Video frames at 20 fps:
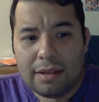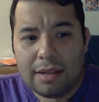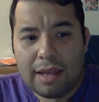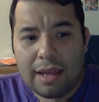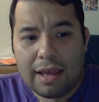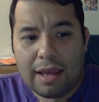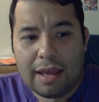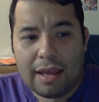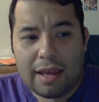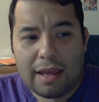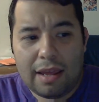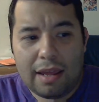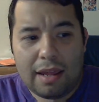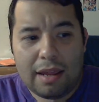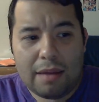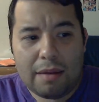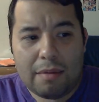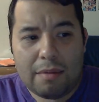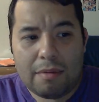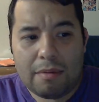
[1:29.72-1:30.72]

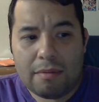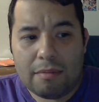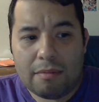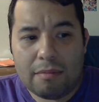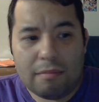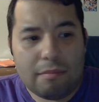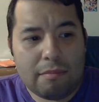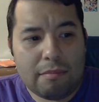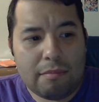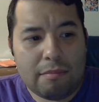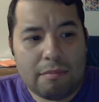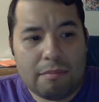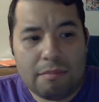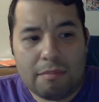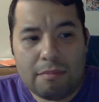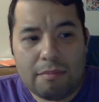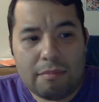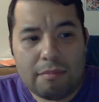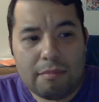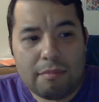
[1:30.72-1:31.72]
and
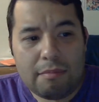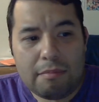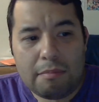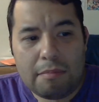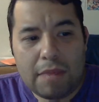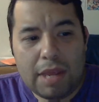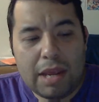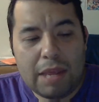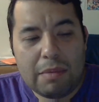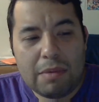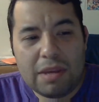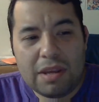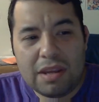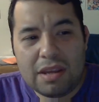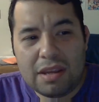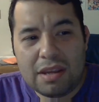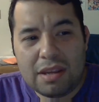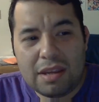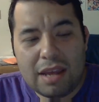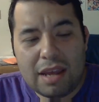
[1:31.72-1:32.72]

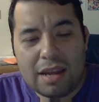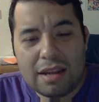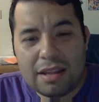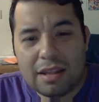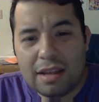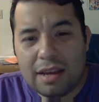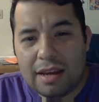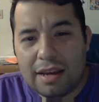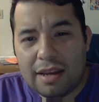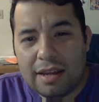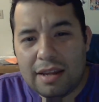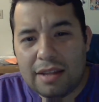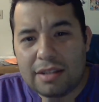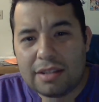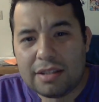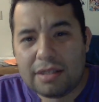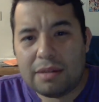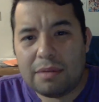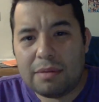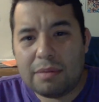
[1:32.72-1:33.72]
maybe
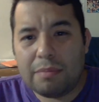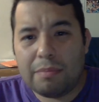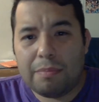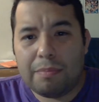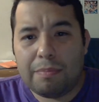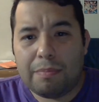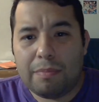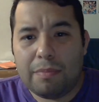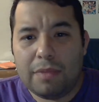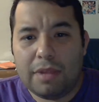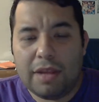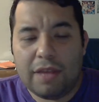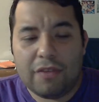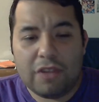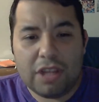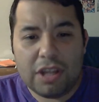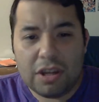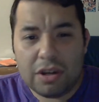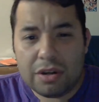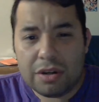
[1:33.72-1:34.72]
Dandelions and
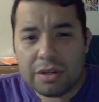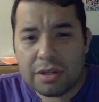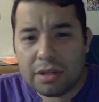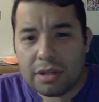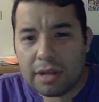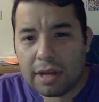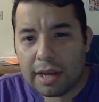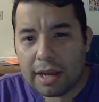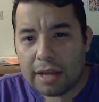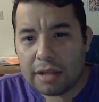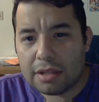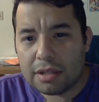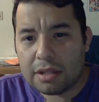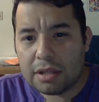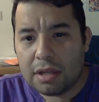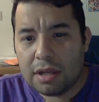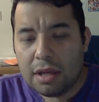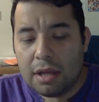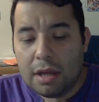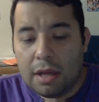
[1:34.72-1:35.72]
Level Eaters, I guess.
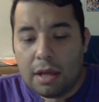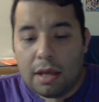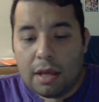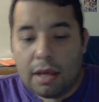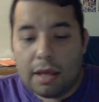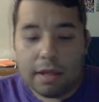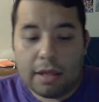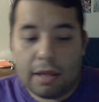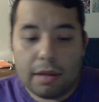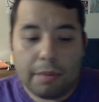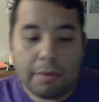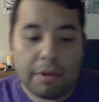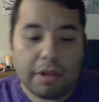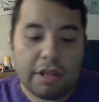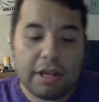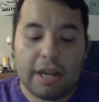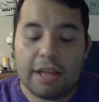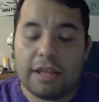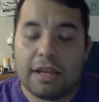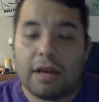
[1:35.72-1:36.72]
And then
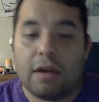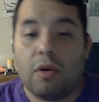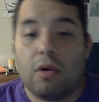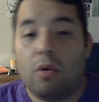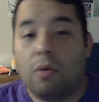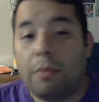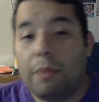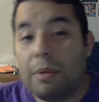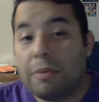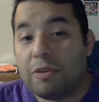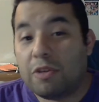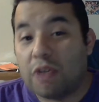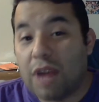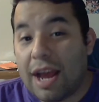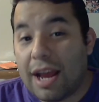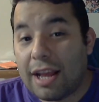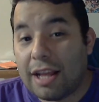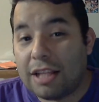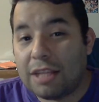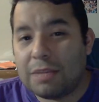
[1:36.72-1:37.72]
I thought, oh, maybe
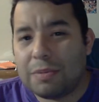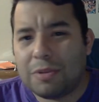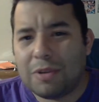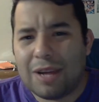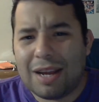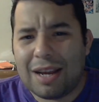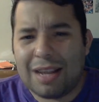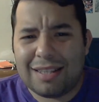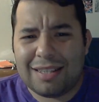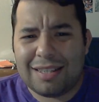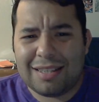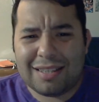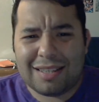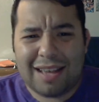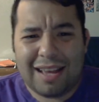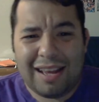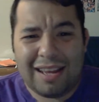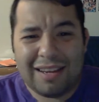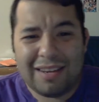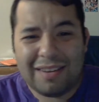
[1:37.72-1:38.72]
Dragons, but Dragons is
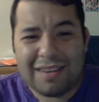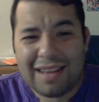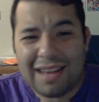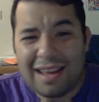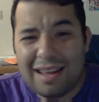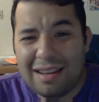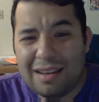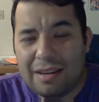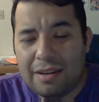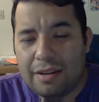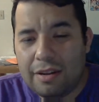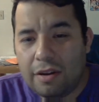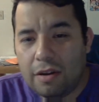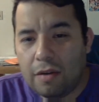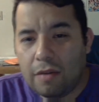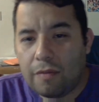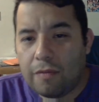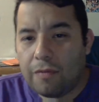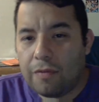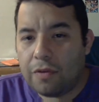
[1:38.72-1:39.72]
kind of dead.
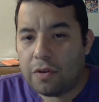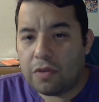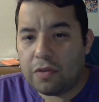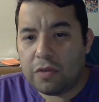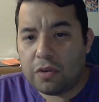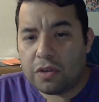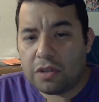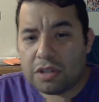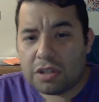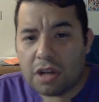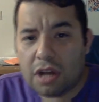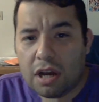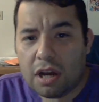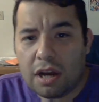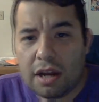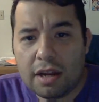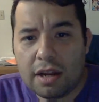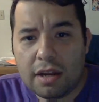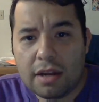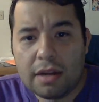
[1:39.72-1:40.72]
Future Fusion's
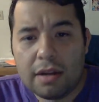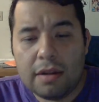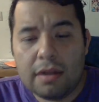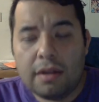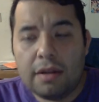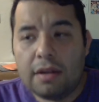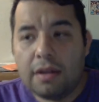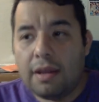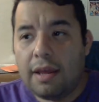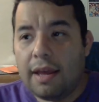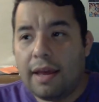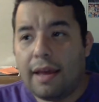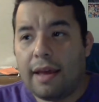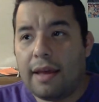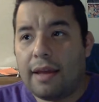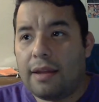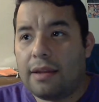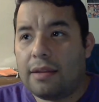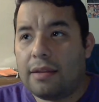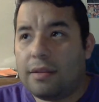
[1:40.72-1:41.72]
gone,
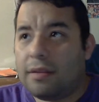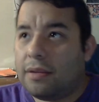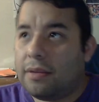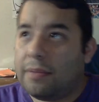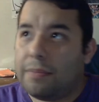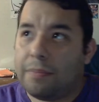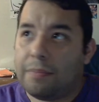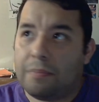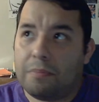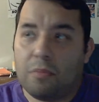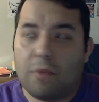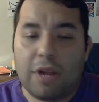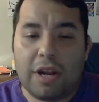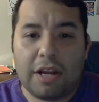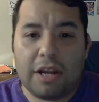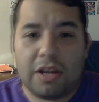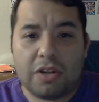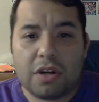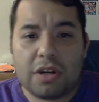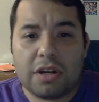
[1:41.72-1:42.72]
and the Red
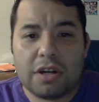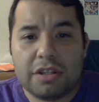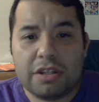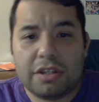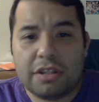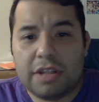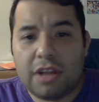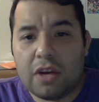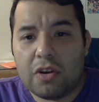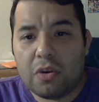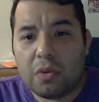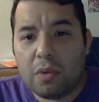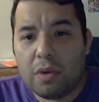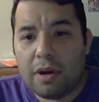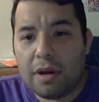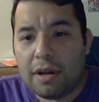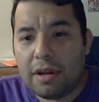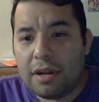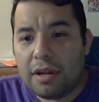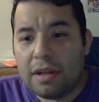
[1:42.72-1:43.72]
Eyes Darkness is down to
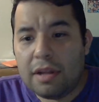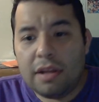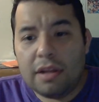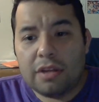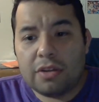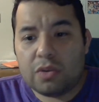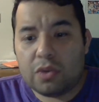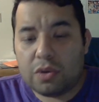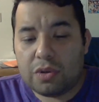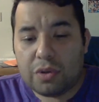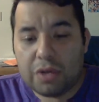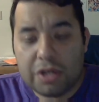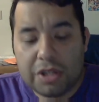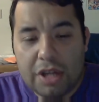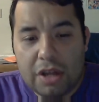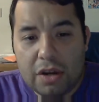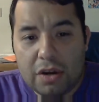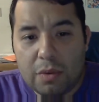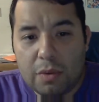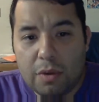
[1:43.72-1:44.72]
1, Sorcerer's
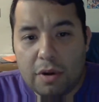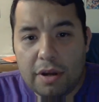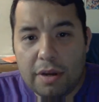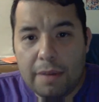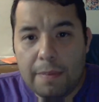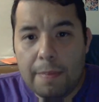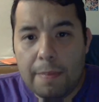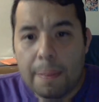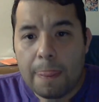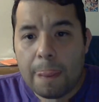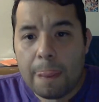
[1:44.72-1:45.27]
down to 1.